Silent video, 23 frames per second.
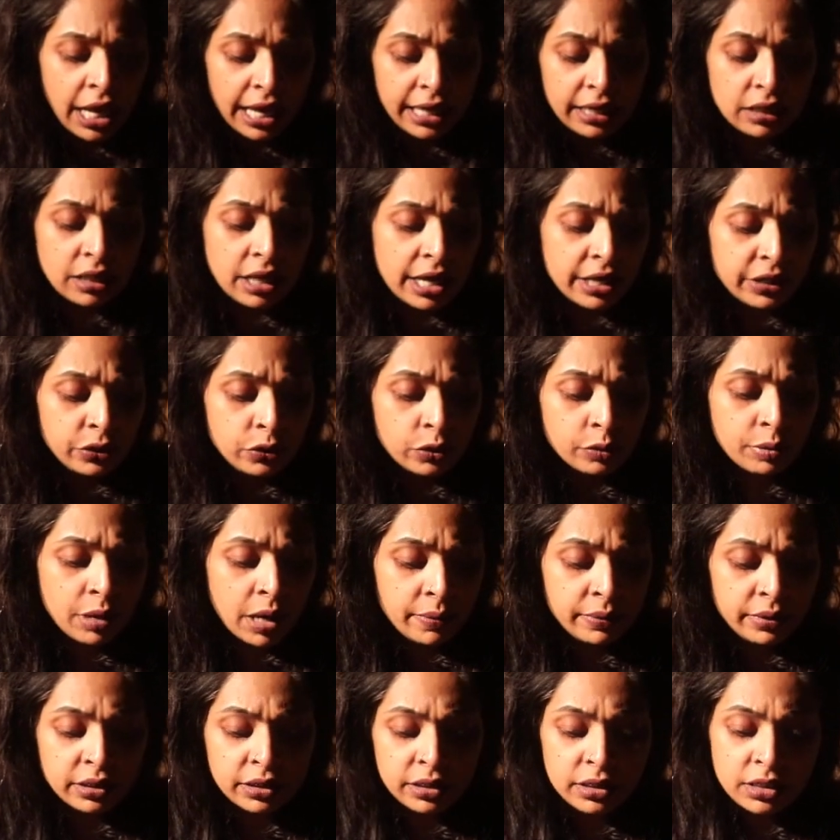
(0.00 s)
And a lot of you are
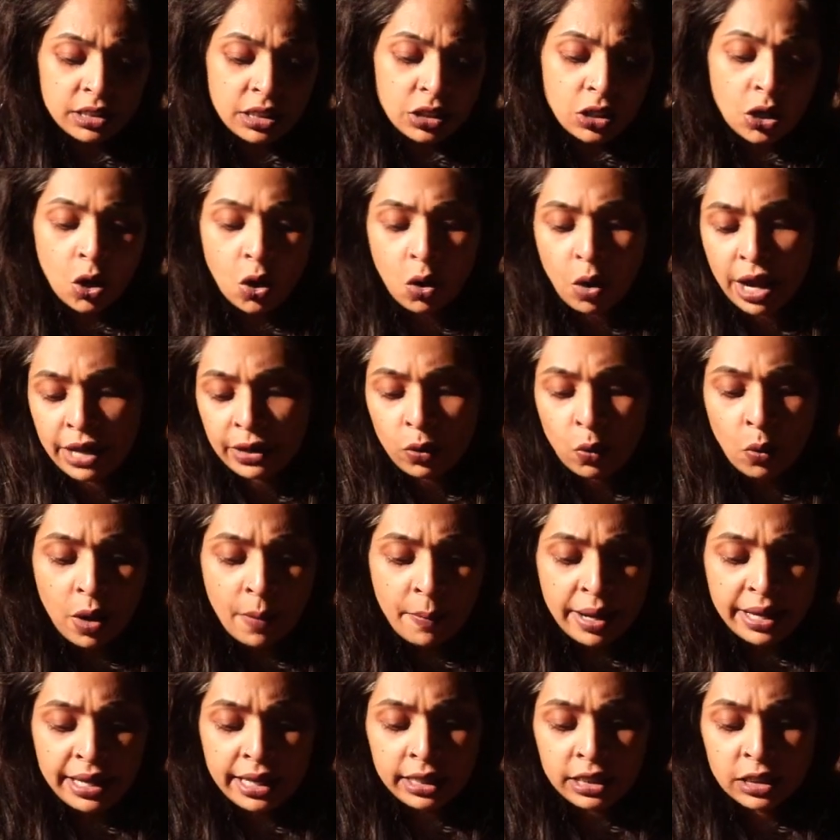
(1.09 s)
probably going to say, no, I don't
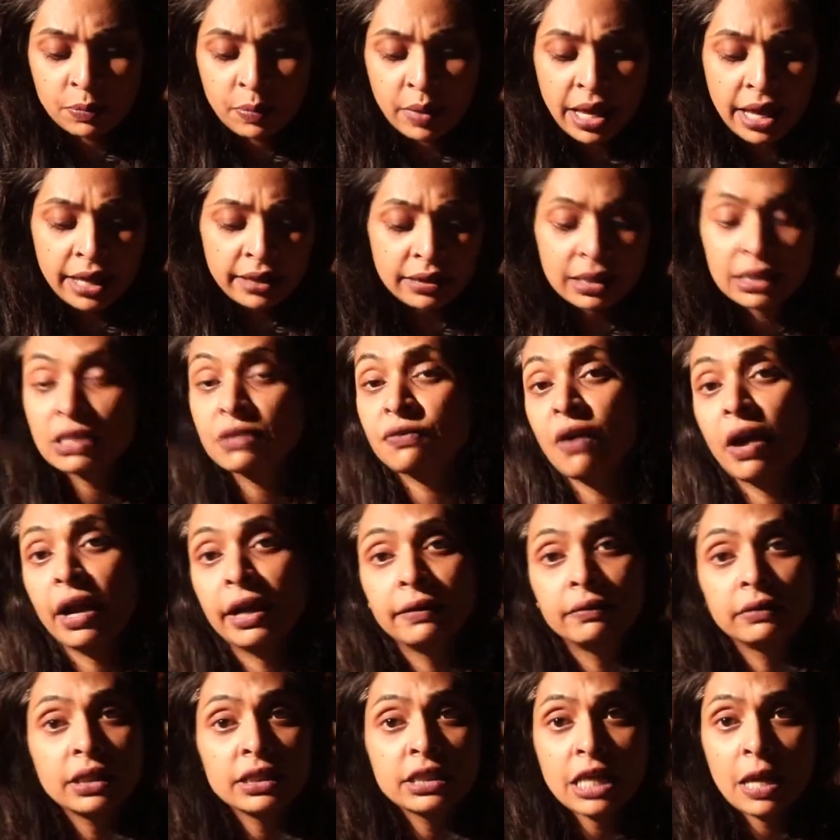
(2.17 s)
want my ex back. That's
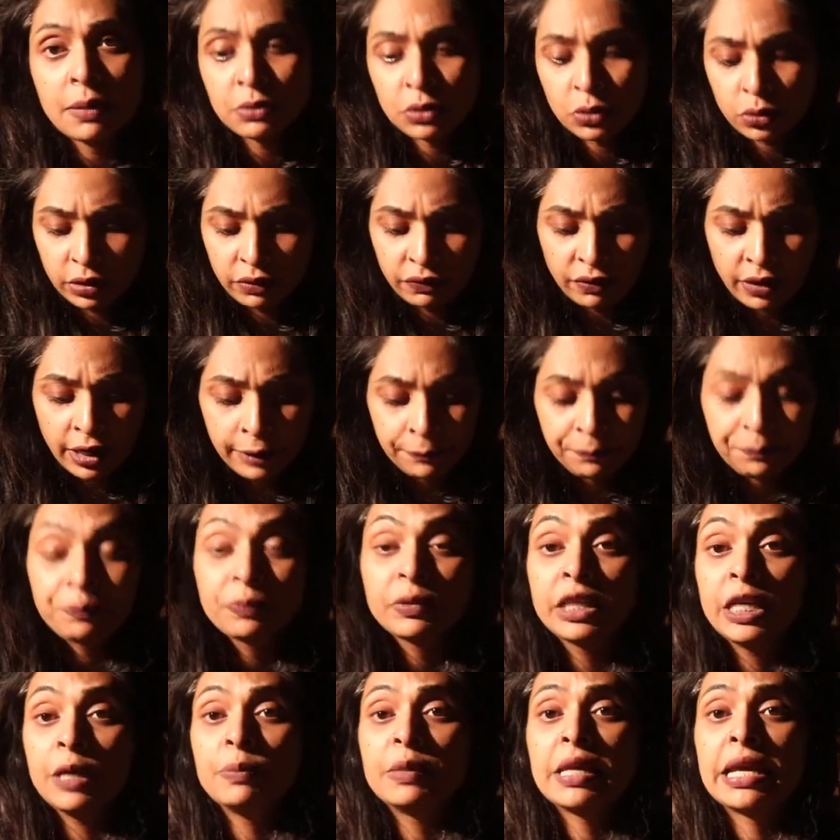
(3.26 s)
fine. That's absolutely fine.
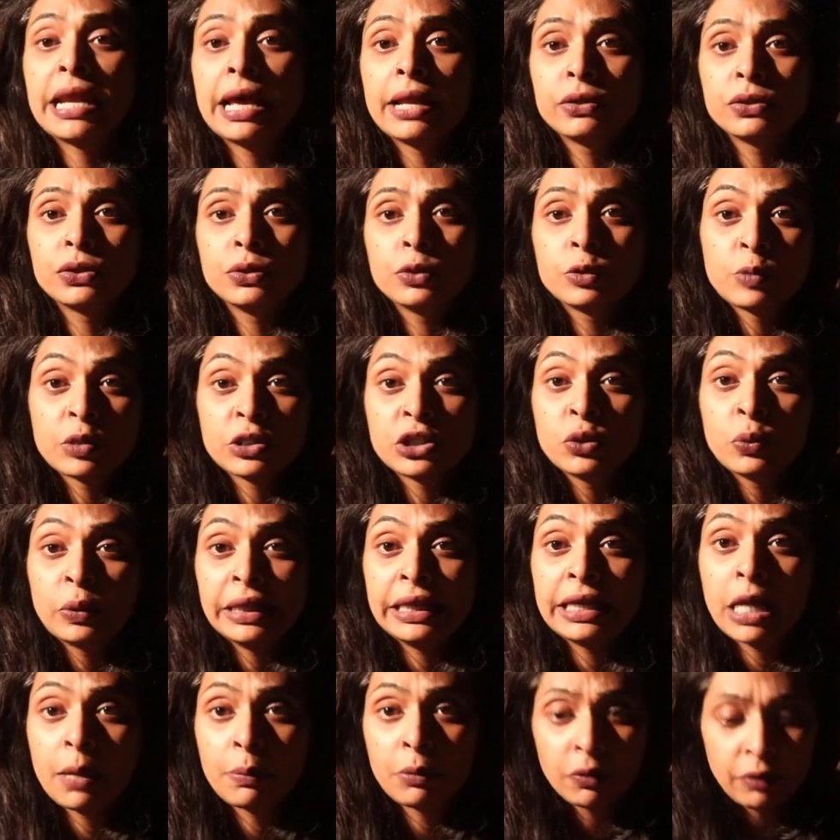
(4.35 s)
Keep that attitude, especially when
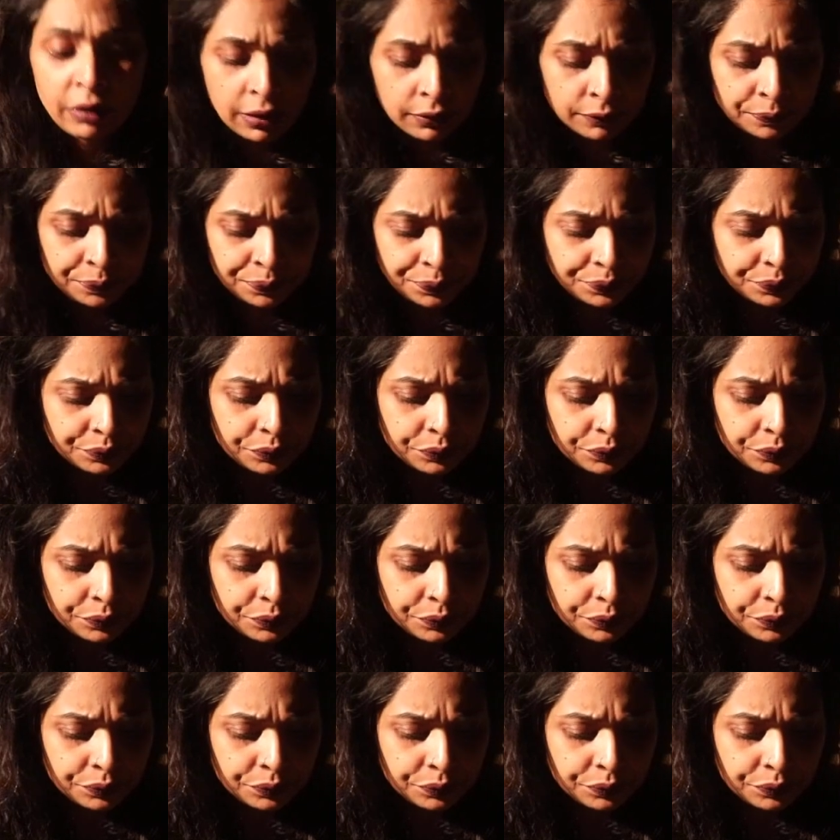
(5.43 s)
they come around.